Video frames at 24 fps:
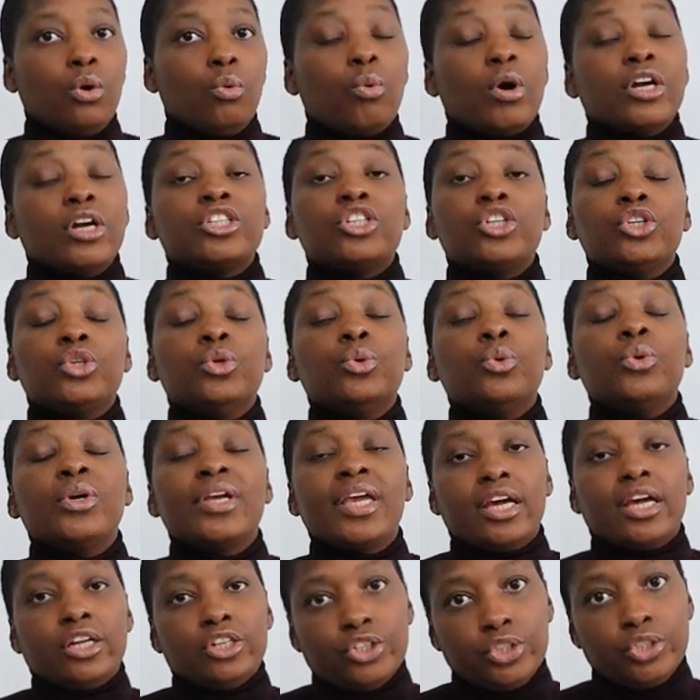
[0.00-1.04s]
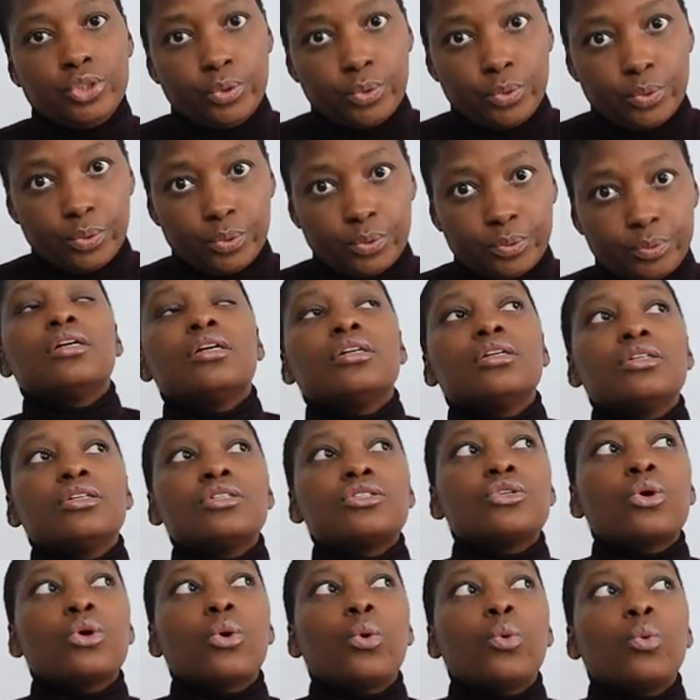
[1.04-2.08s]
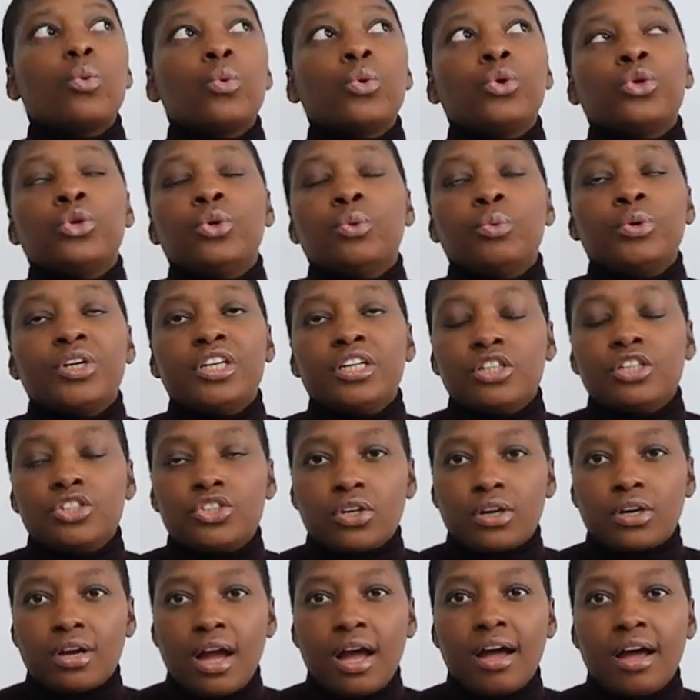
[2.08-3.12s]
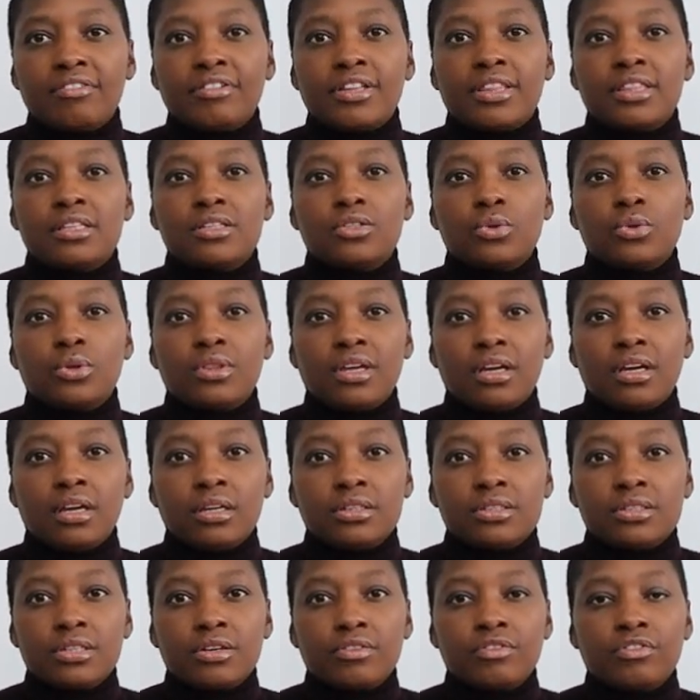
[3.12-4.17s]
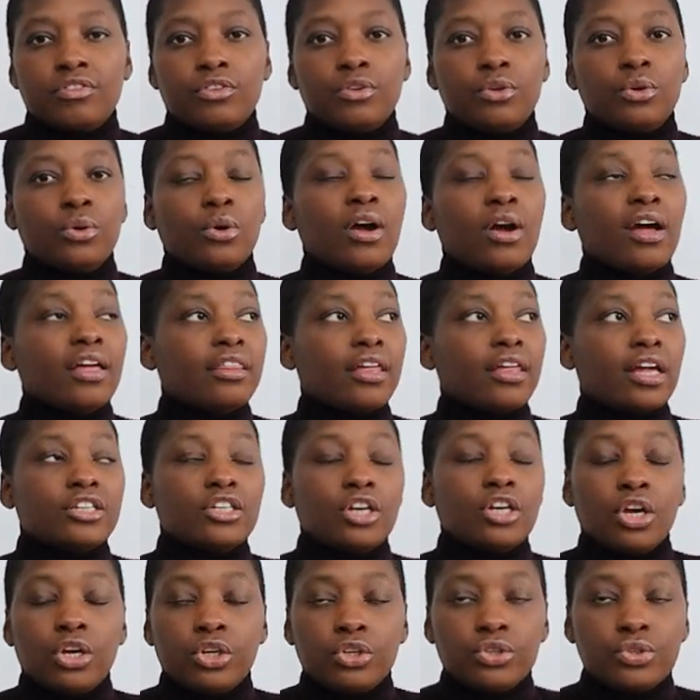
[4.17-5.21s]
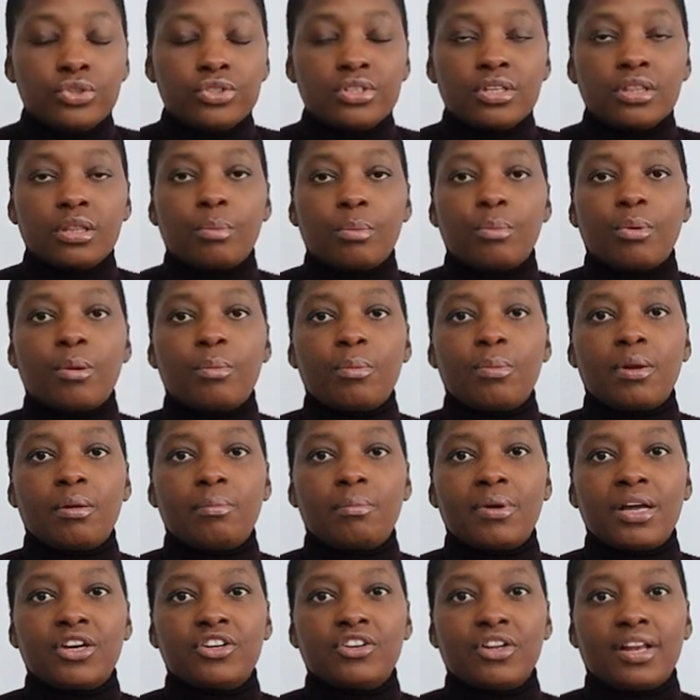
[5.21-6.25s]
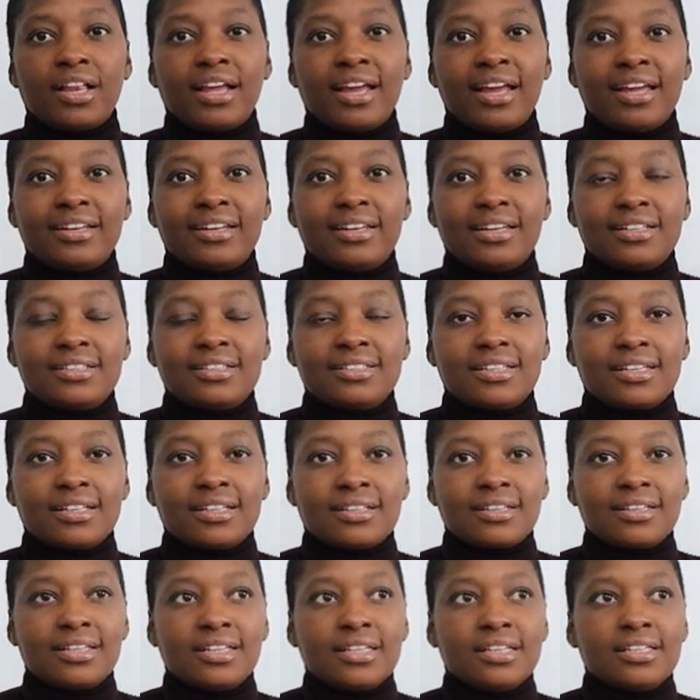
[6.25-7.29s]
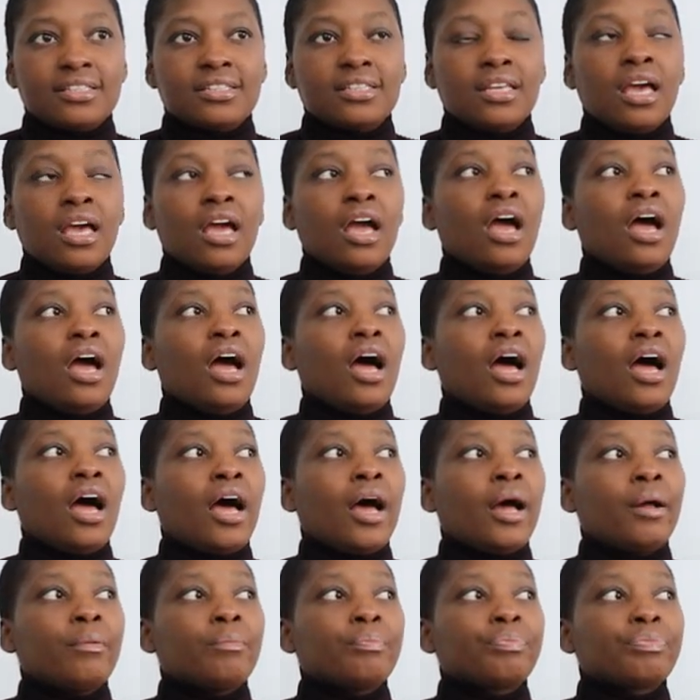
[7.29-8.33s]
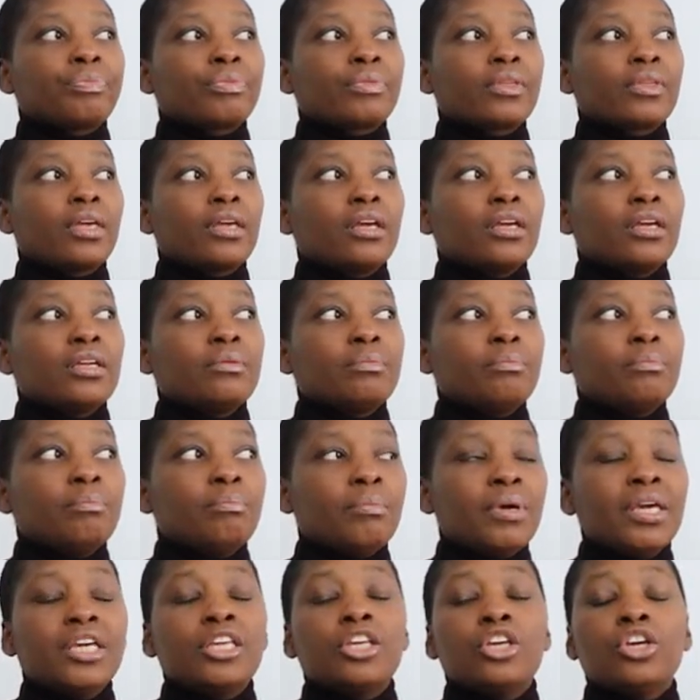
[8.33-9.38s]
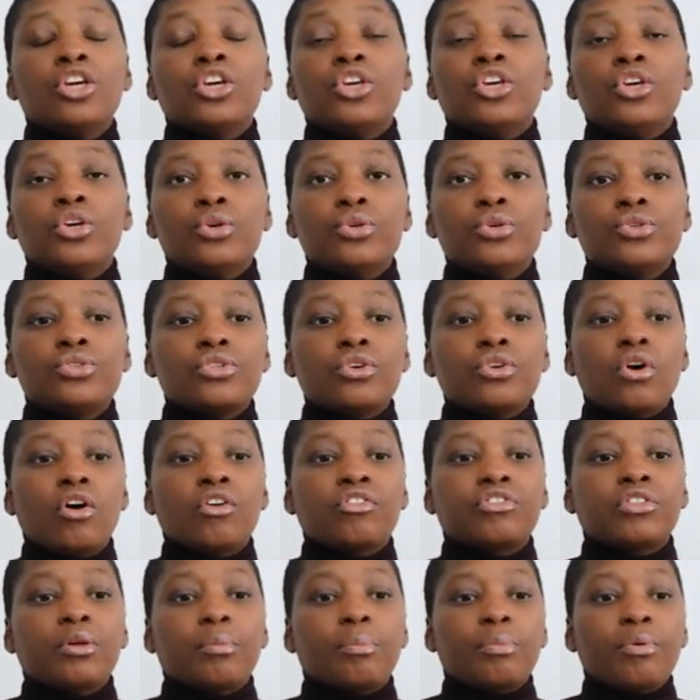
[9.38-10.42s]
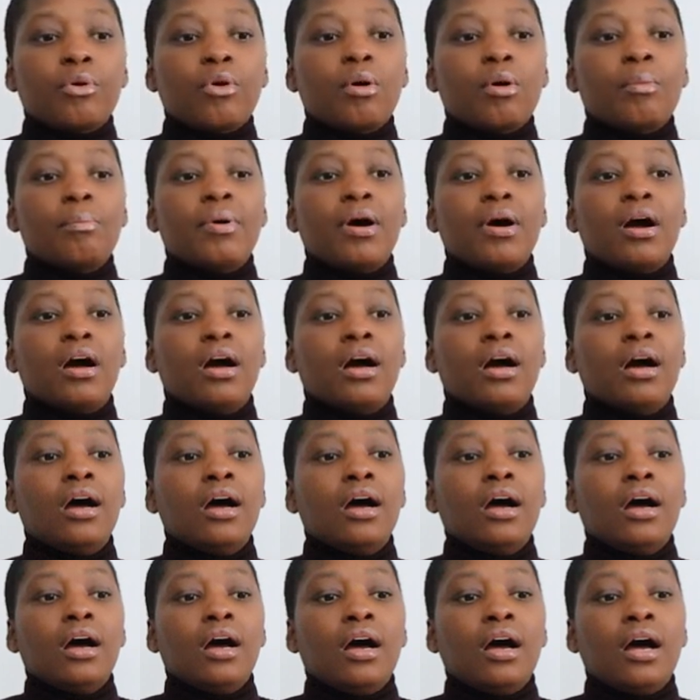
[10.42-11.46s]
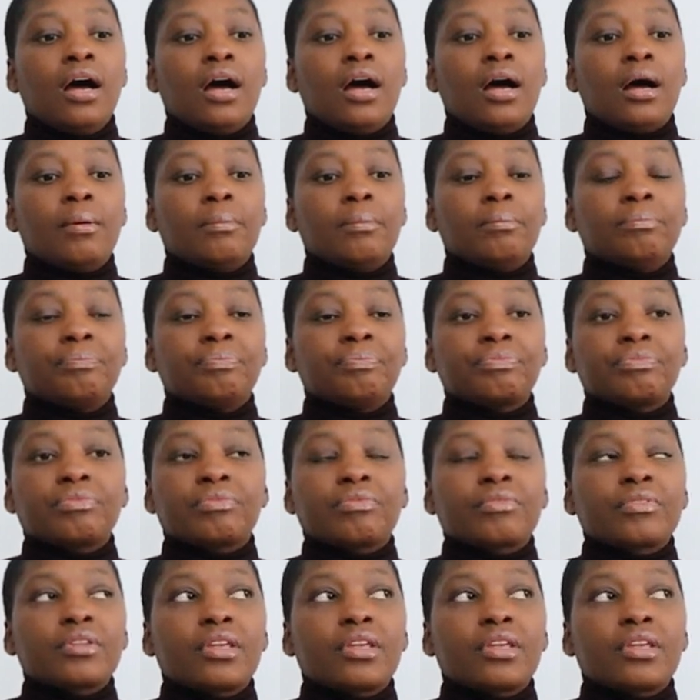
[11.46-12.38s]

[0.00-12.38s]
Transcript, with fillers: what you can do. So you would need to cover this with the interviewer that using the proper manual handling techniques, um, making use of the proper um,